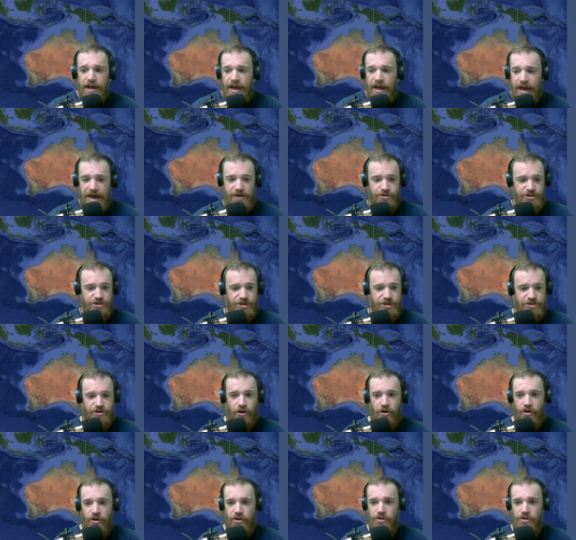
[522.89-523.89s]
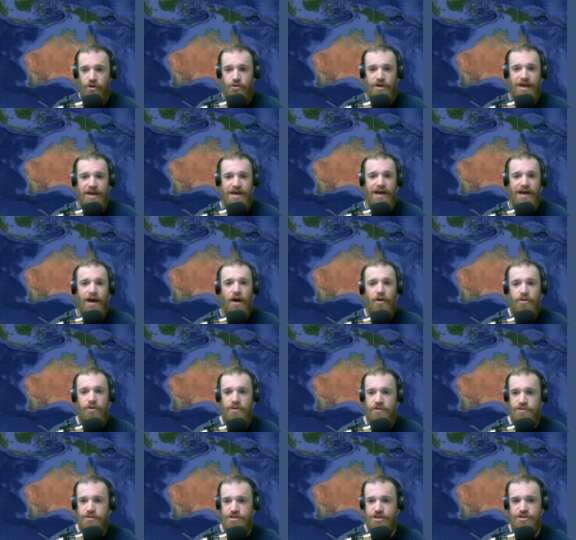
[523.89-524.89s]
Here's just our locale,
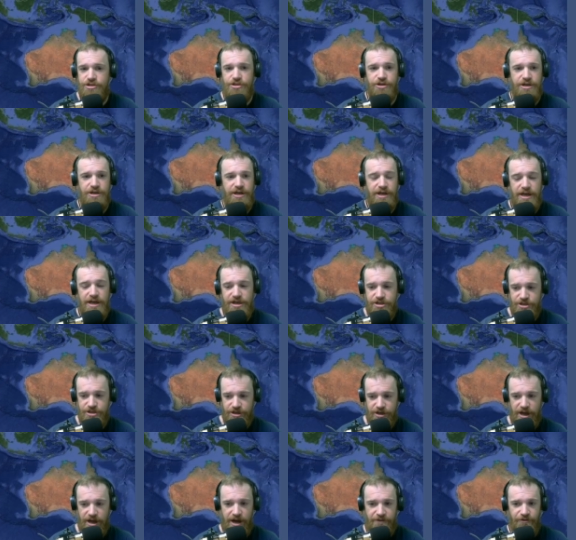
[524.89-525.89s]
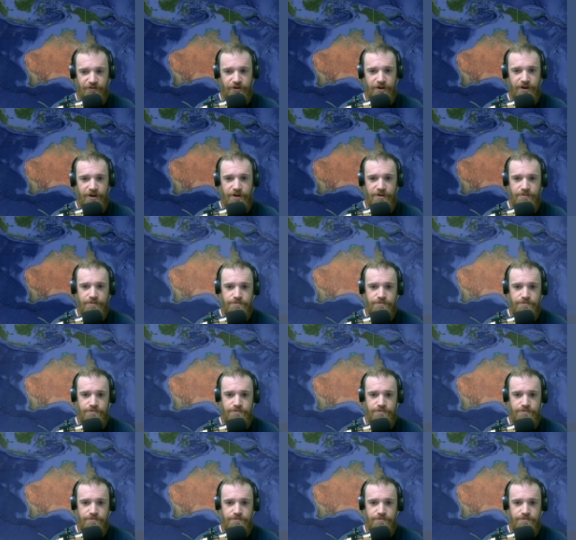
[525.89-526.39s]
just looking at Asia and Africa.